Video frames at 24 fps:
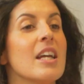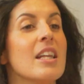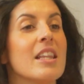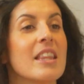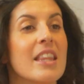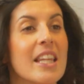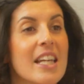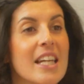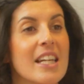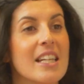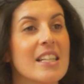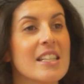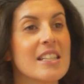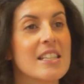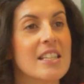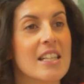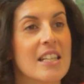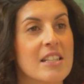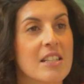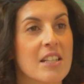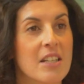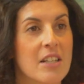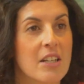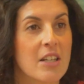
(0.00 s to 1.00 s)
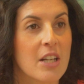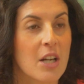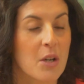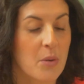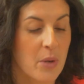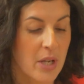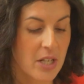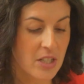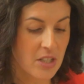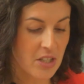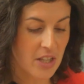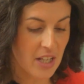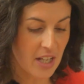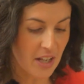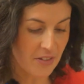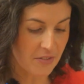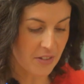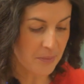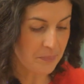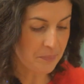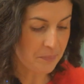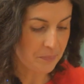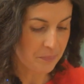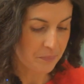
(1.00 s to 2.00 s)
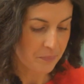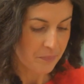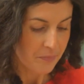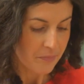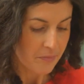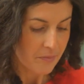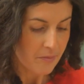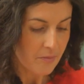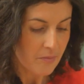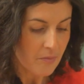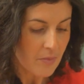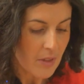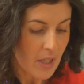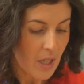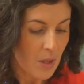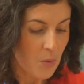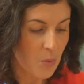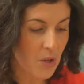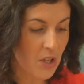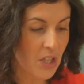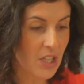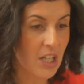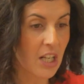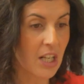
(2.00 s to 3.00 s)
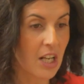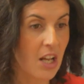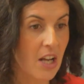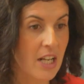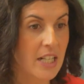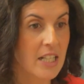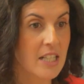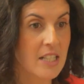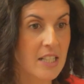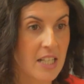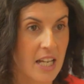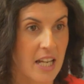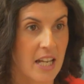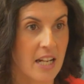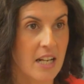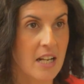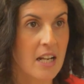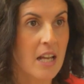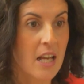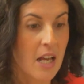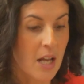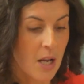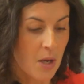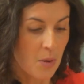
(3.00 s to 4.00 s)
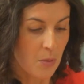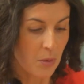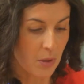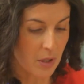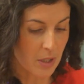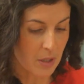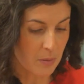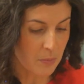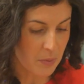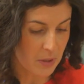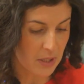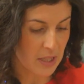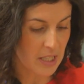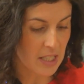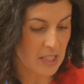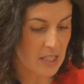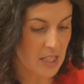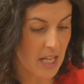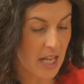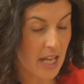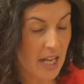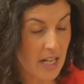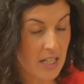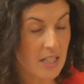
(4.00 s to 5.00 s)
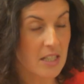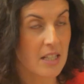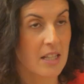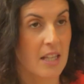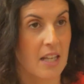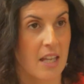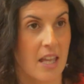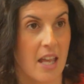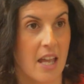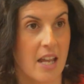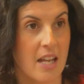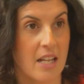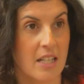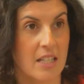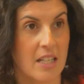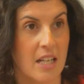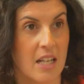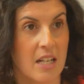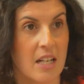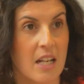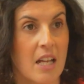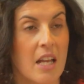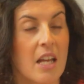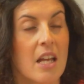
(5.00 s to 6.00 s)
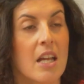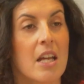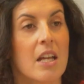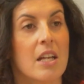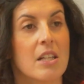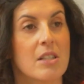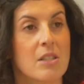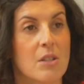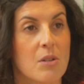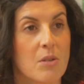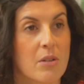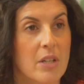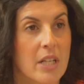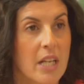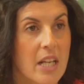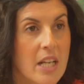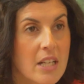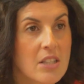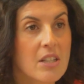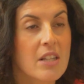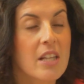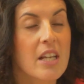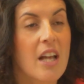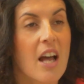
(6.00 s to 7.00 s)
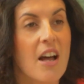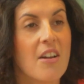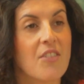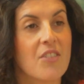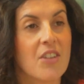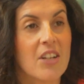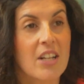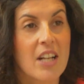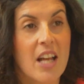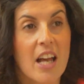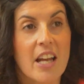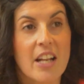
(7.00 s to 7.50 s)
this is gonna go into the oven. We're gonna line a tin. We're gonna put this into the cake tin. It's going into the oven at